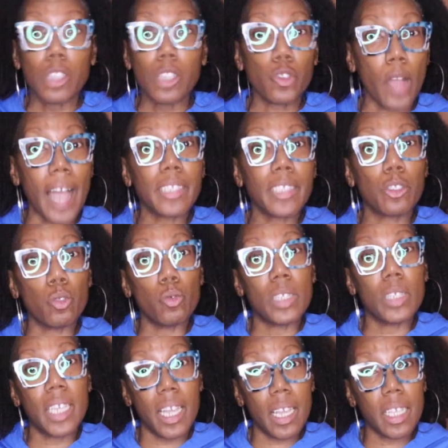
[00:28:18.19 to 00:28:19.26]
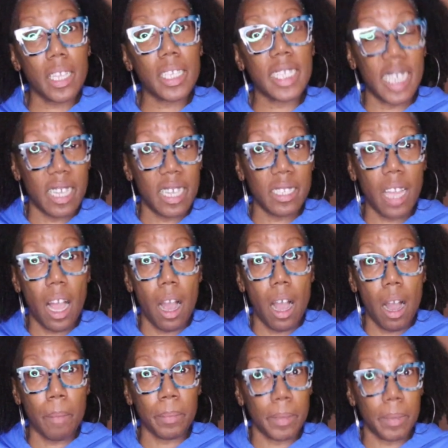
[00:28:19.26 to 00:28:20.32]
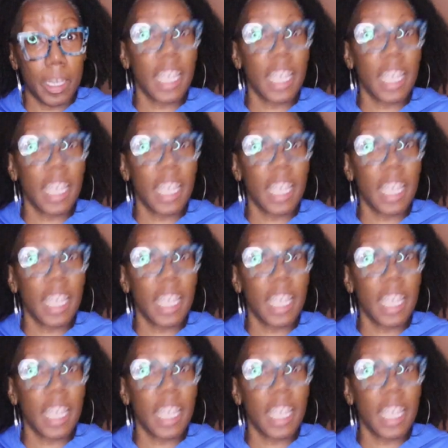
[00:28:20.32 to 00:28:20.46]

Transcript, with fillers: try to get get um